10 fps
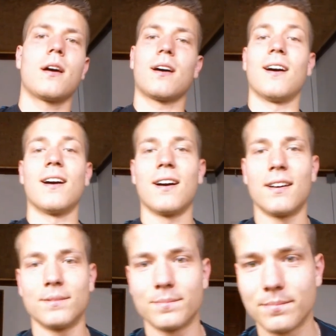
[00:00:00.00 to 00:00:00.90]

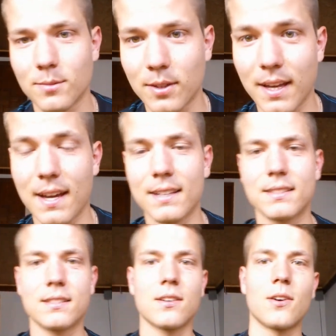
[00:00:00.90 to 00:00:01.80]
Okay,
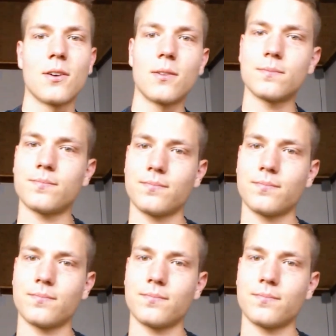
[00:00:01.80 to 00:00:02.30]
guys, so